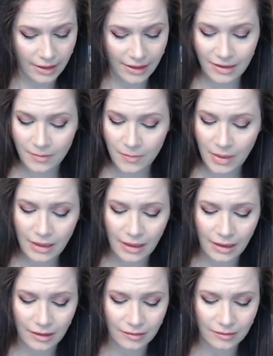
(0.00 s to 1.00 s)
and
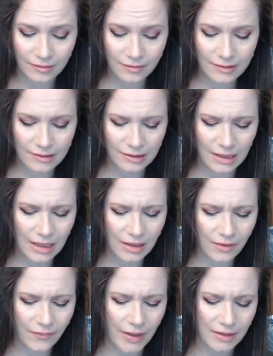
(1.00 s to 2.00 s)
meeting, stain
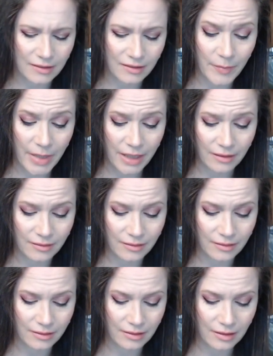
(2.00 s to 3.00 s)
the faces
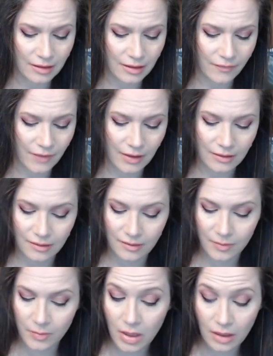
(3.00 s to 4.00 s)
bent, the
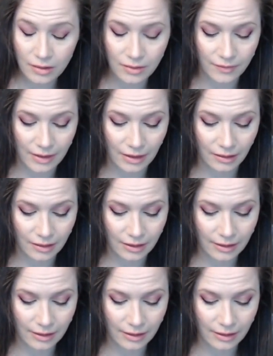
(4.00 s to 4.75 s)
faces pondering,